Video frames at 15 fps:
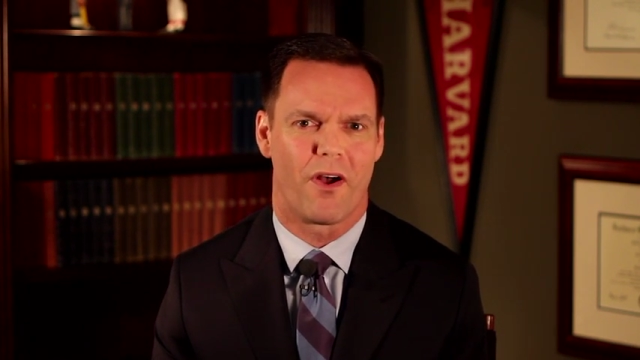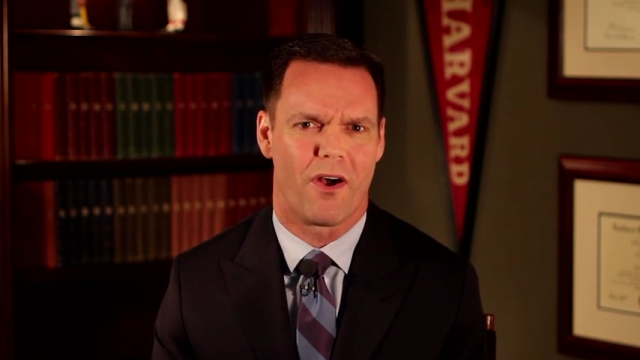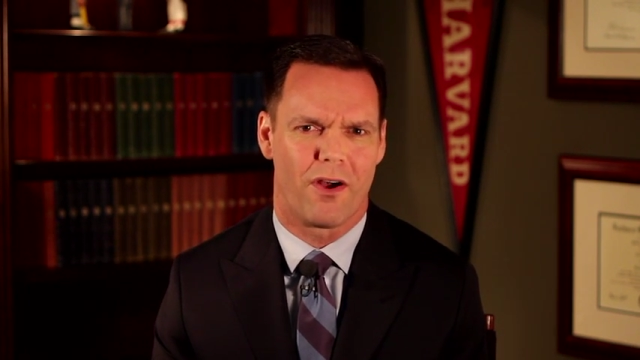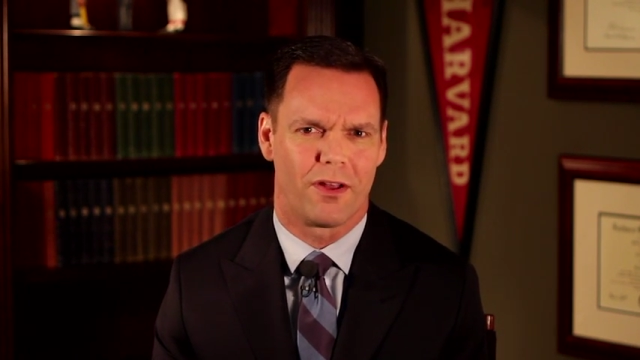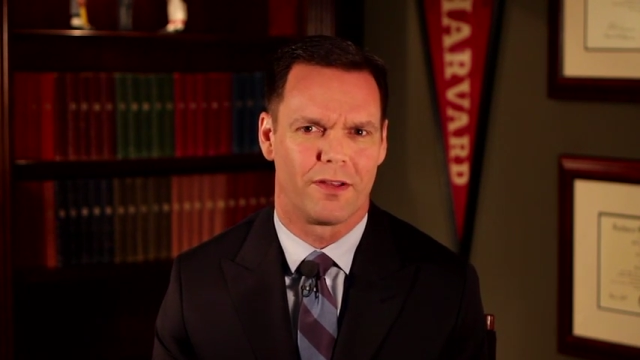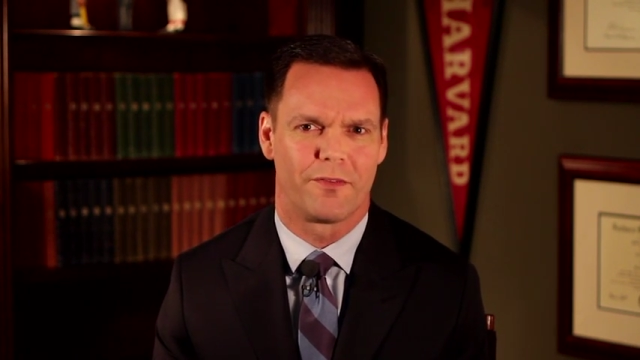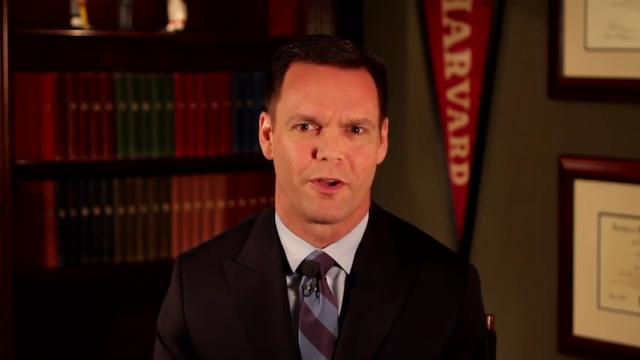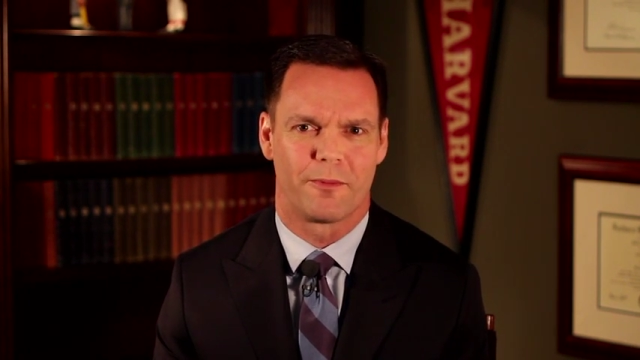
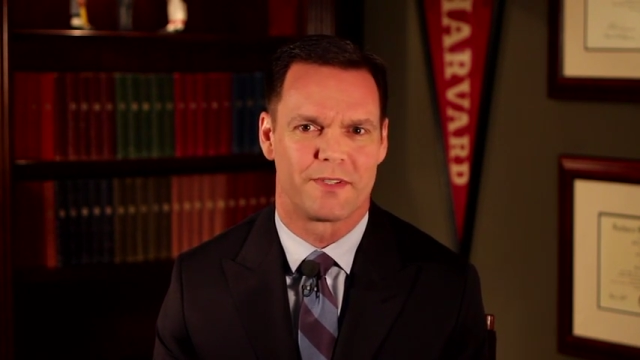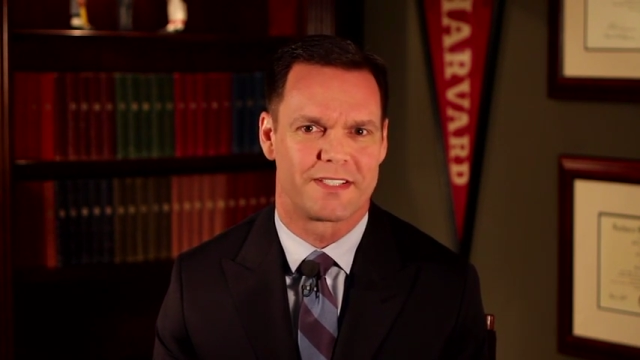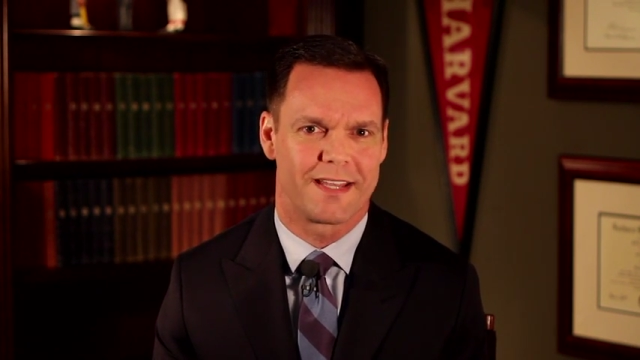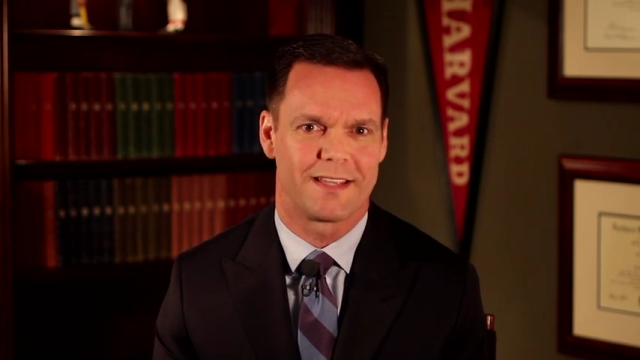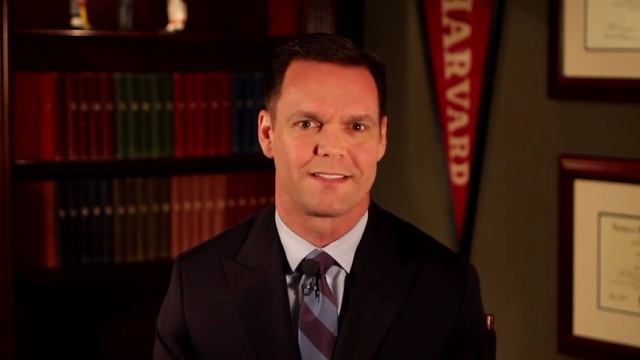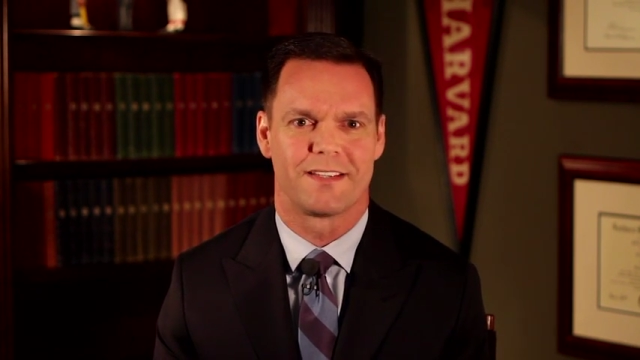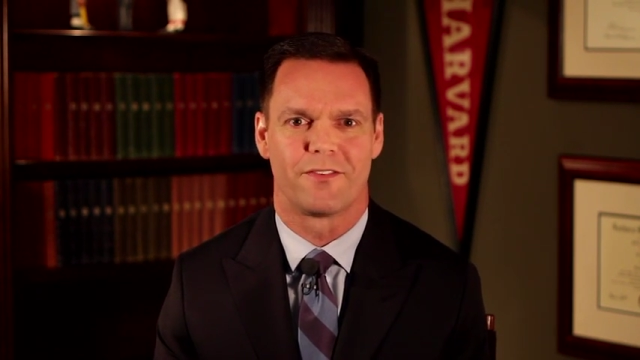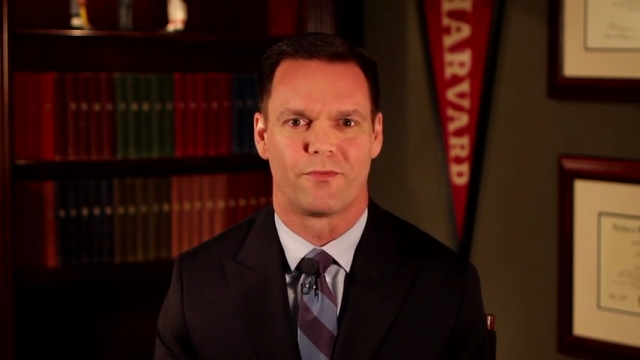all of your
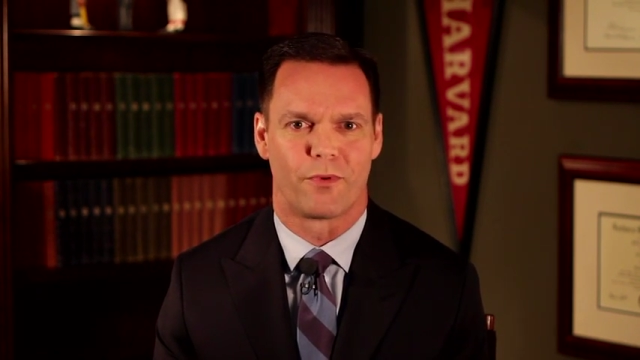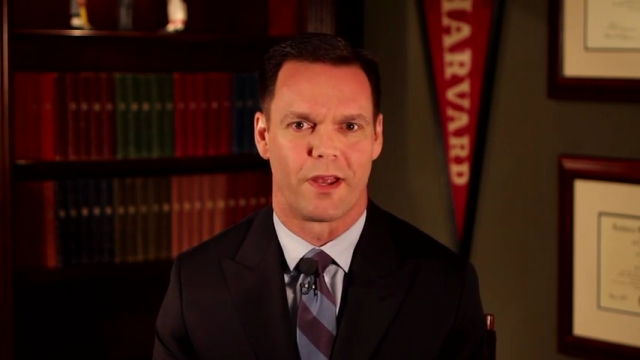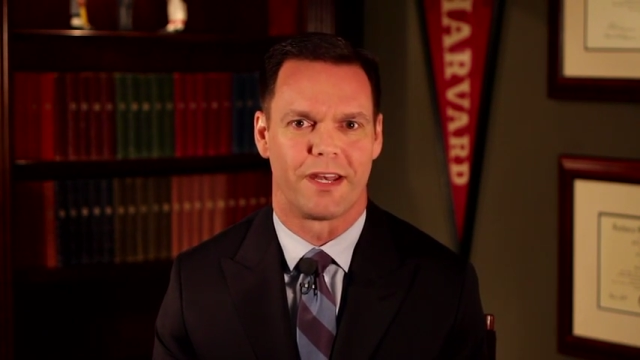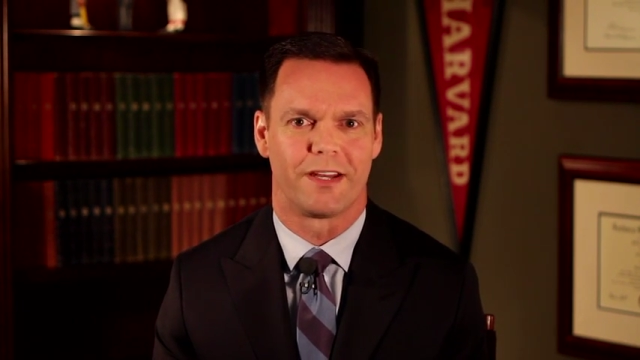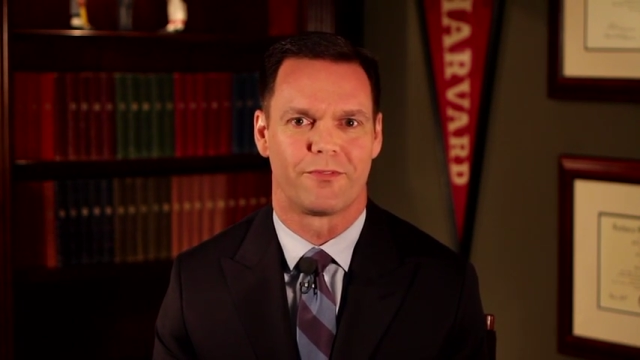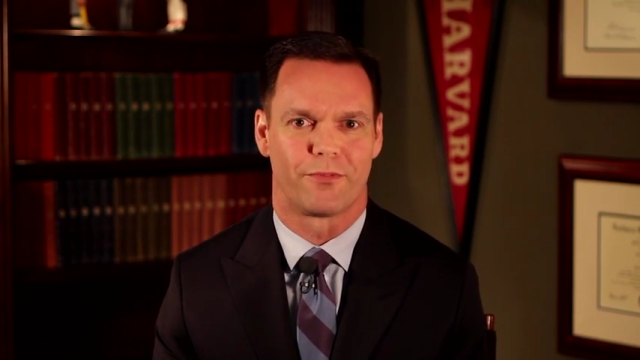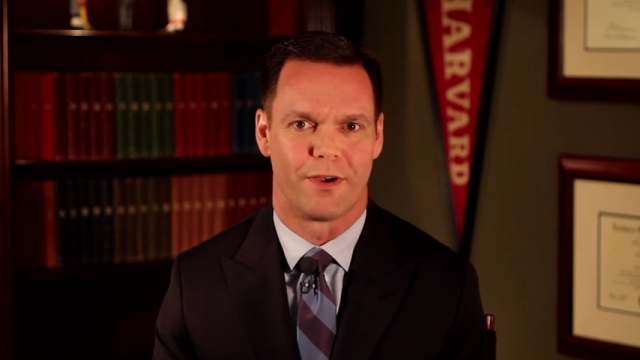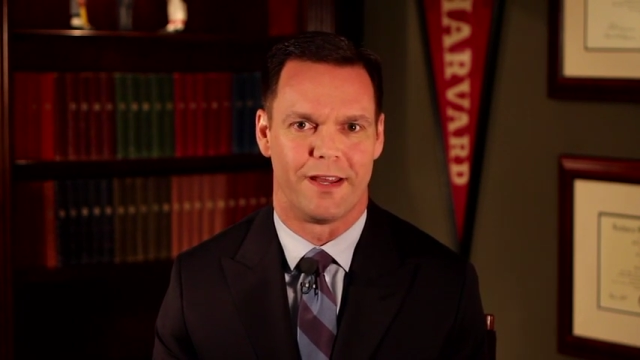obsessive
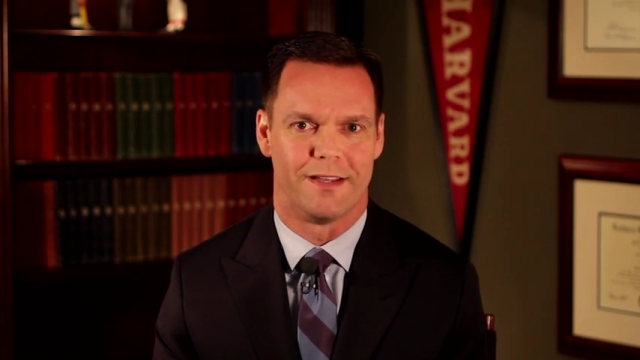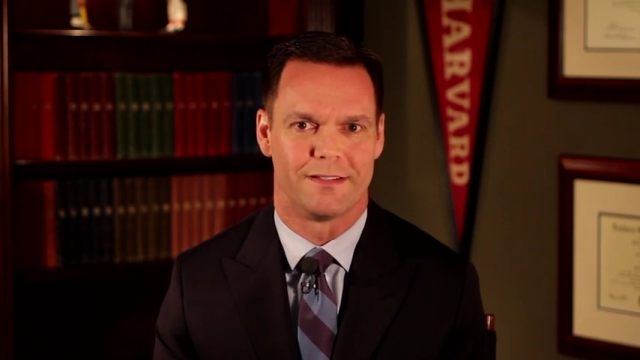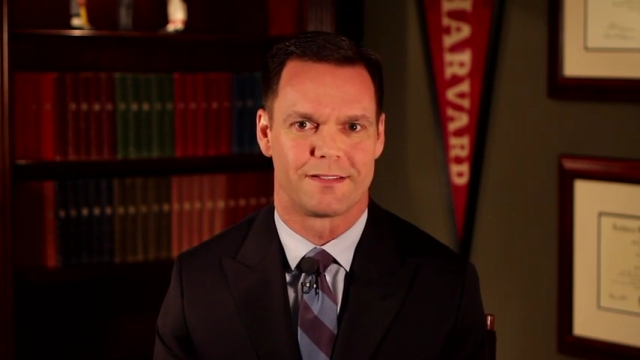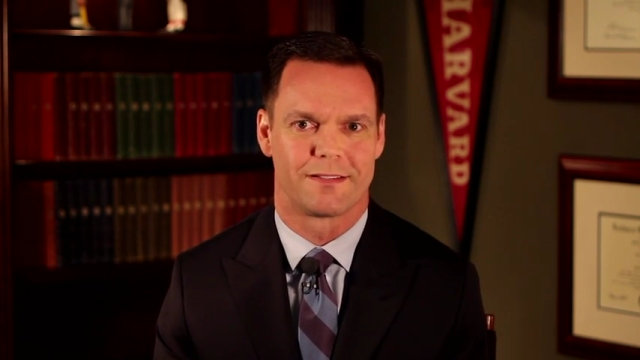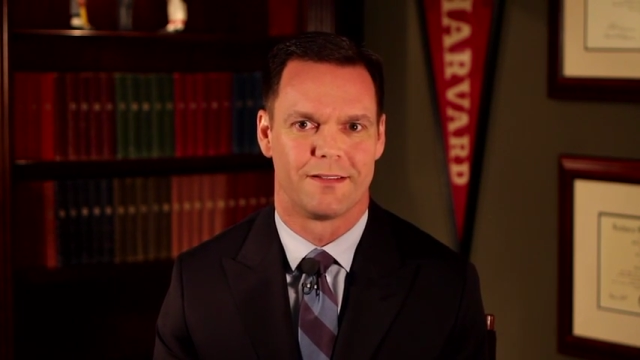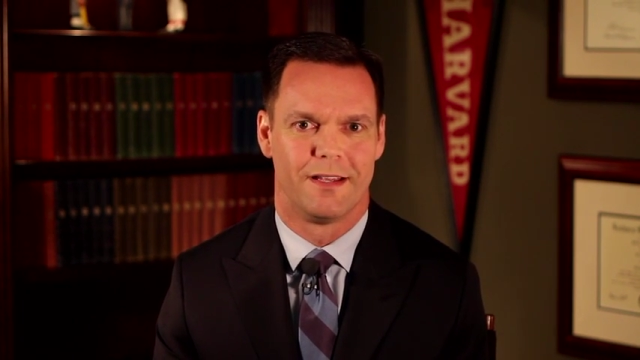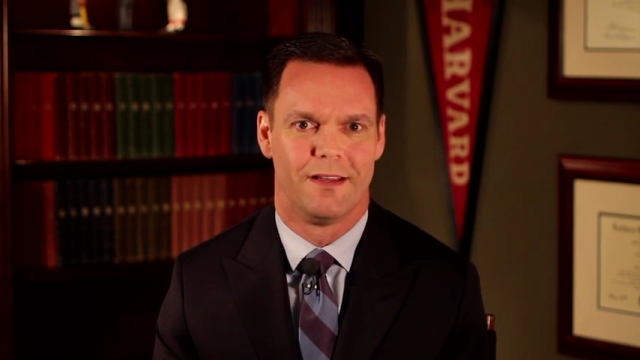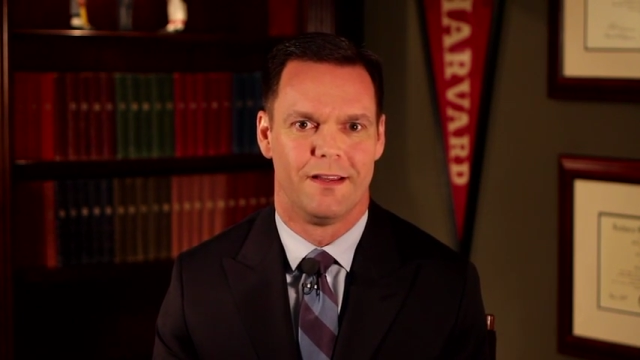running friends.